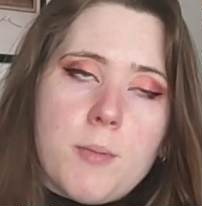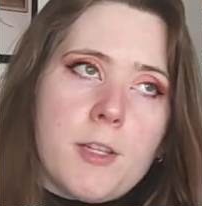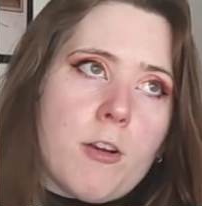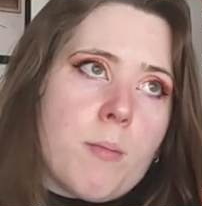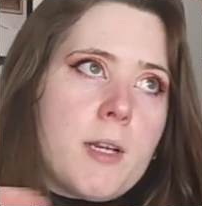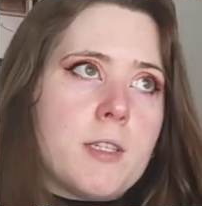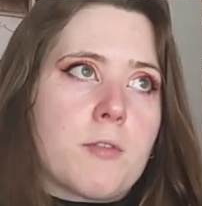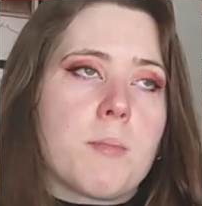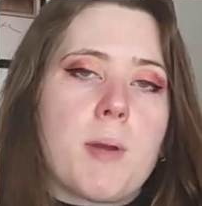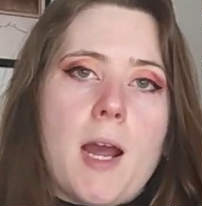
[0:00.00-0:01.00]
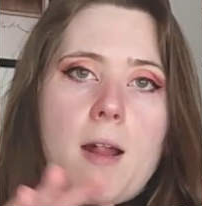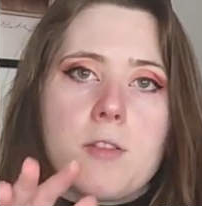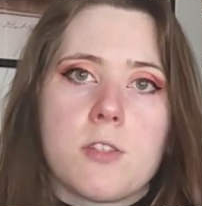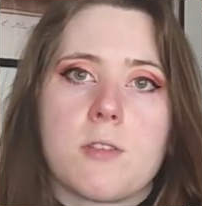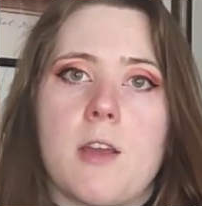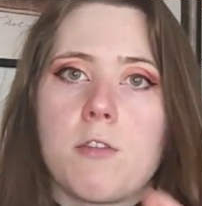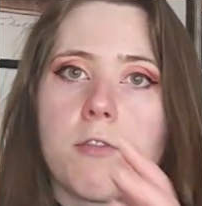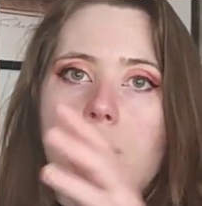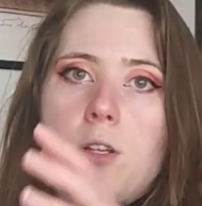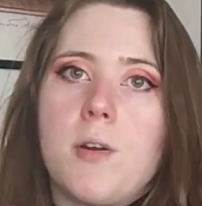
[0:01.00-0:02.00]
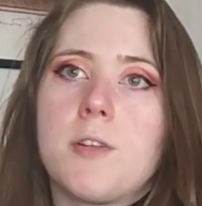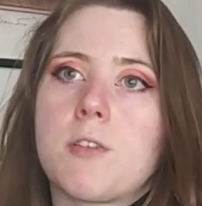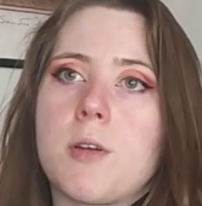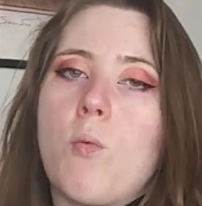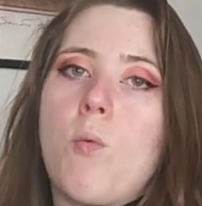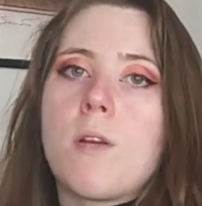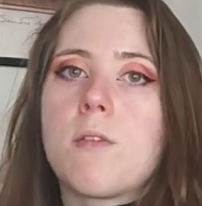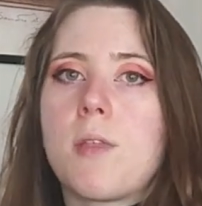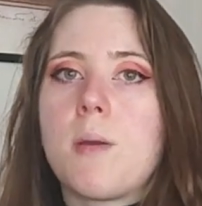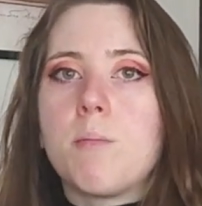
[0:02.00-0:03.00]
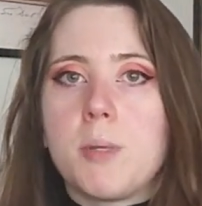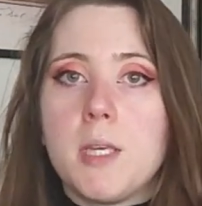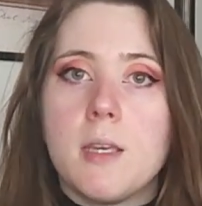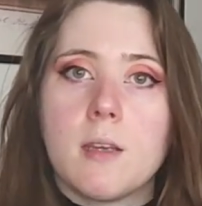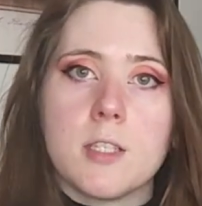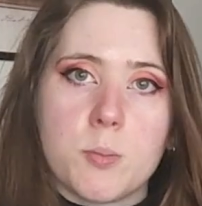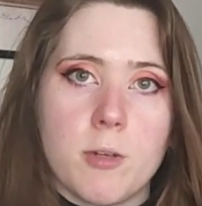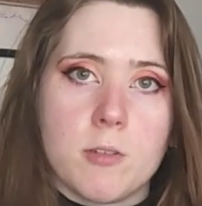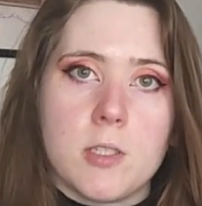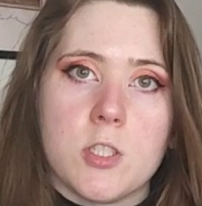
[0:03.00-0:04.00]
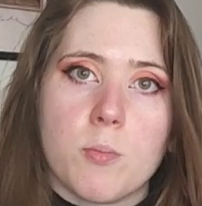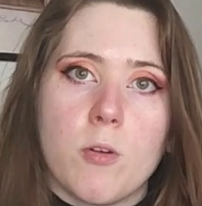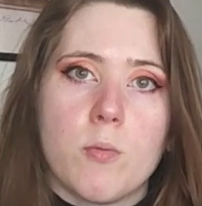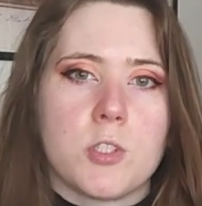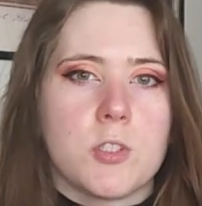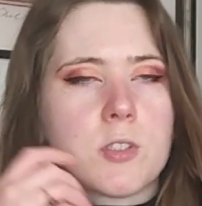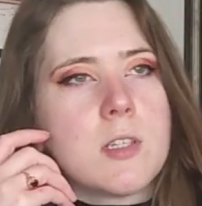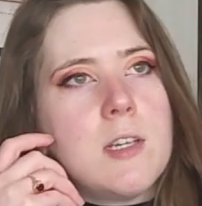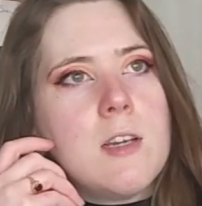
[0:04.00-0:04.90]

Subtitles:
and there are many different paths that follow under it, one of them being Espiritismo, which is,